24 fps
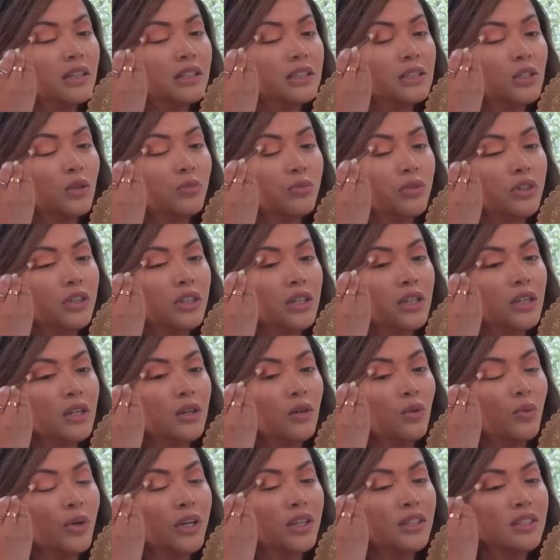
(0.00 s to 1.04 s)
It's so pretty.
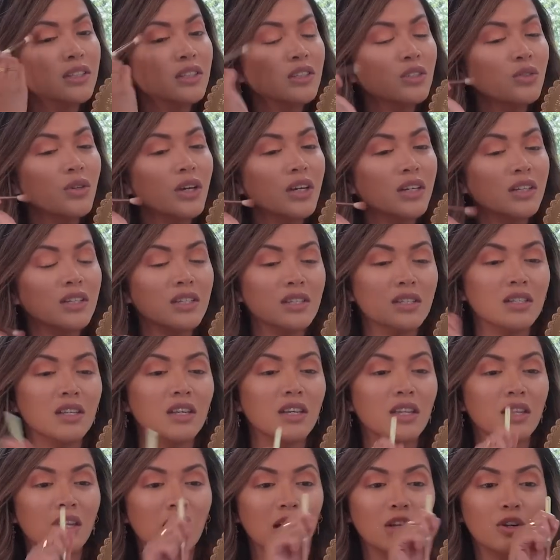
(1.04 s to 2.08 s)
Wait till you guys
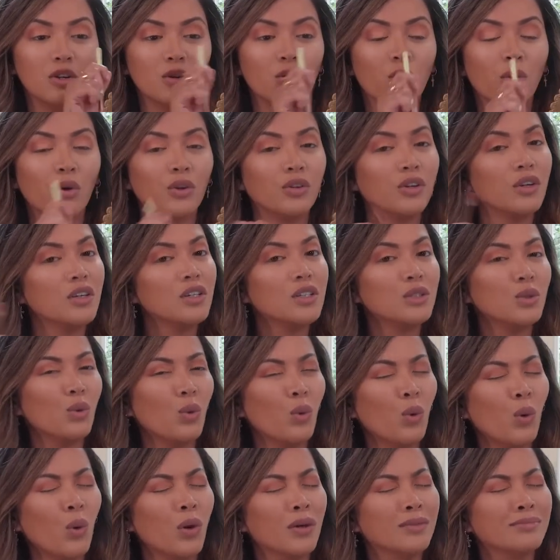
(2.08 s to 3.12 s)
see the inner corners.
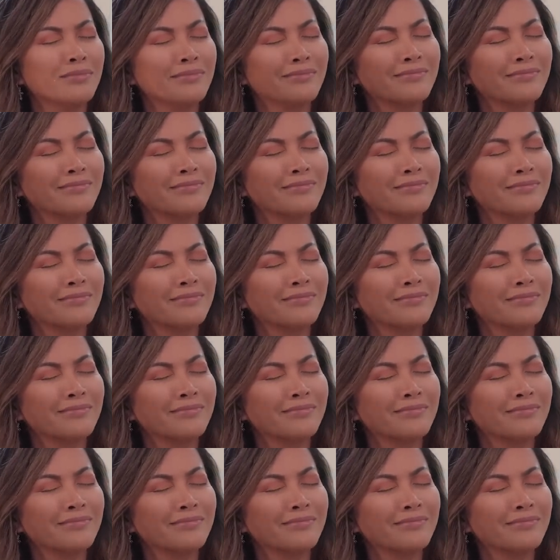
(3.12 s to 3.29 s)
Ooh.